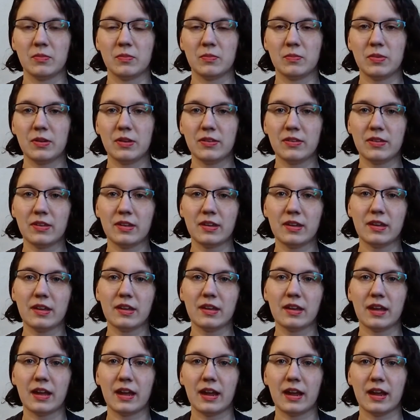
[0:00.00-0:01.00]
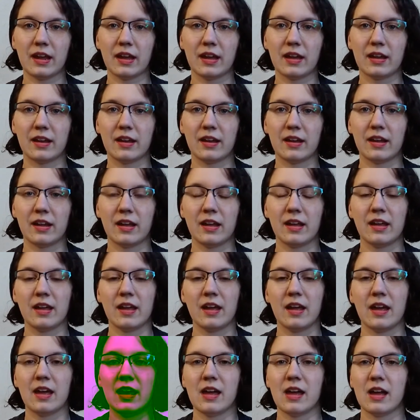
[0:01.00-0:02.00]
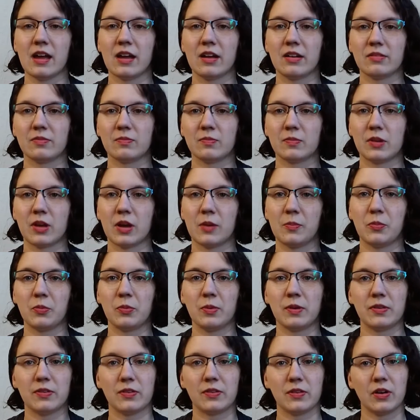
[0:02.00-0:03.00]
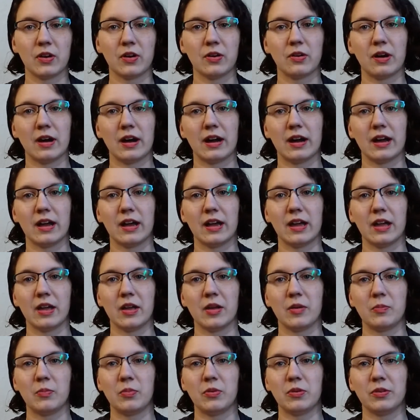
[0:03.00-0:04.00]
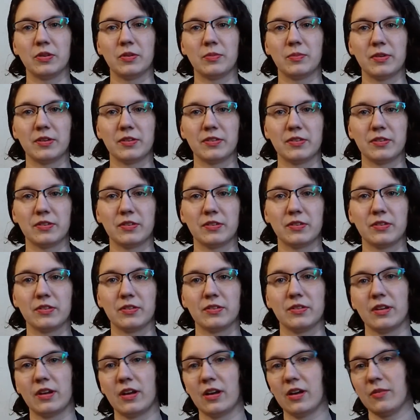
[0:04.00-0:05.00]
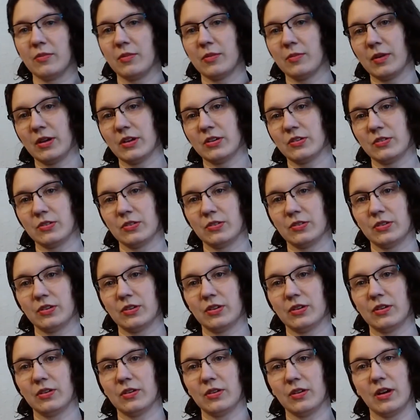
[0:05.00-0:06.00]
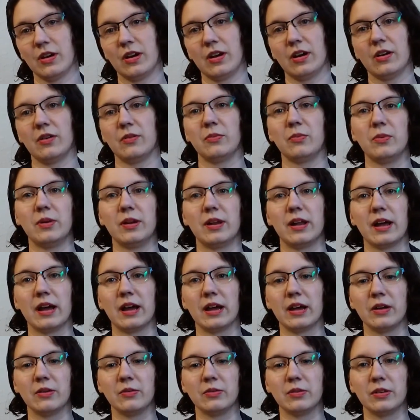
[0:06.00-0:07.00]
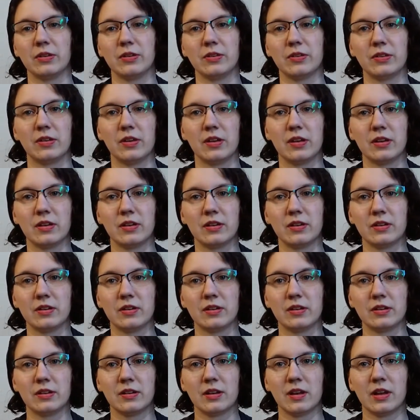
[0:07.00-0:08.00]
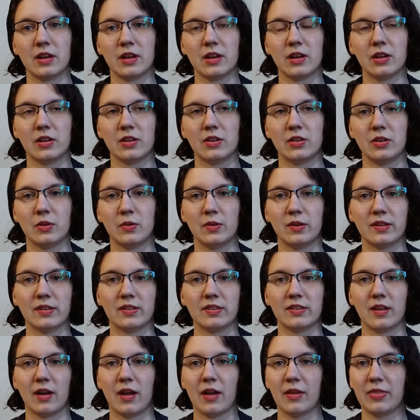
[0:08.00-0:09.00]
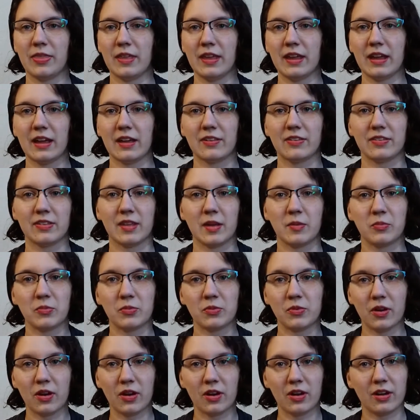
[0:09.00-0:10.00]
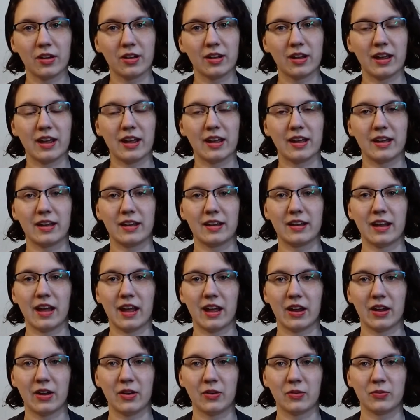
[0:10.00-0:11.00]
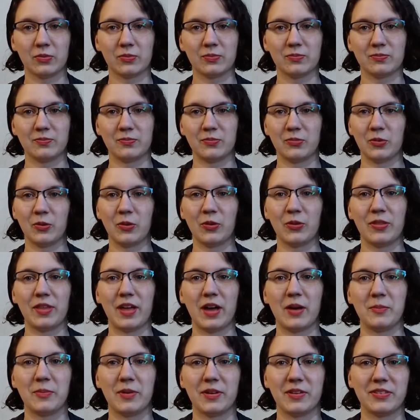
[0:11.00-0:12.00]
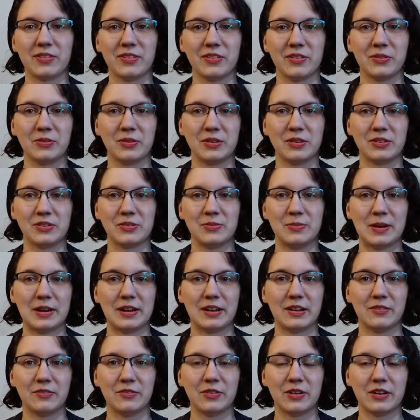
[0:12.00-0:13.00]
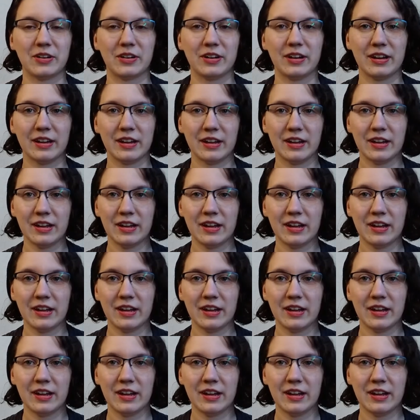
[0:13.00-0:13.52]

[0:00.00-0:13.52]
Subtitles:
busy, and a couple weeks ago I pulled a muscle in my shoulder when I was doing I think I slept wrong and I rolled that muscle, which made it very